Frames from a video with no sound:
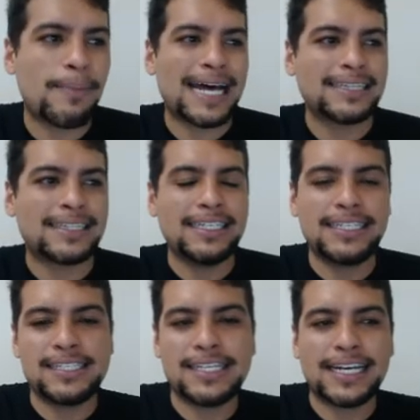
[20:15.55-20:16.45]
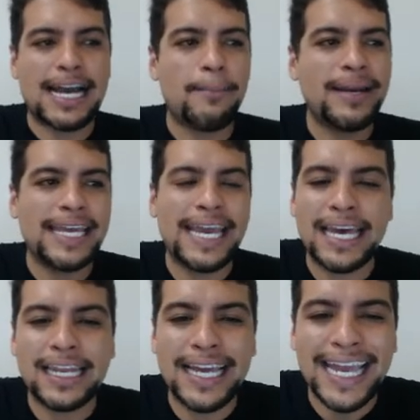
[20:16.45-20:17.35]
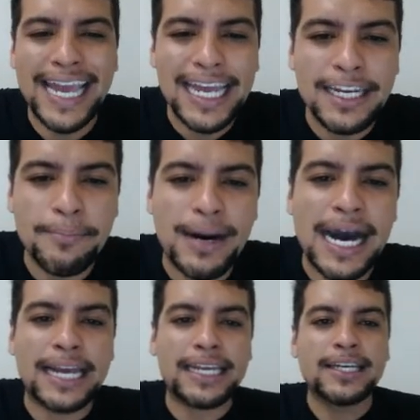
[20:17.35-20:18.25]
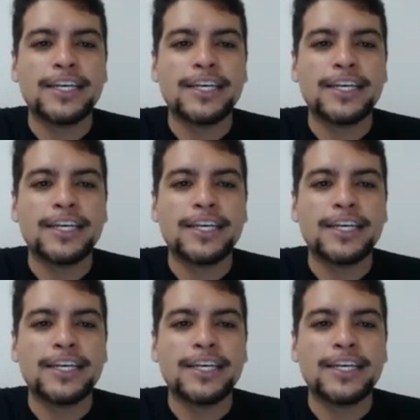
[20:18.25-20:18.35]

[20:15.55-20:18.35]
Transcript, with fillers: Patrícia, Gabriela, anybody,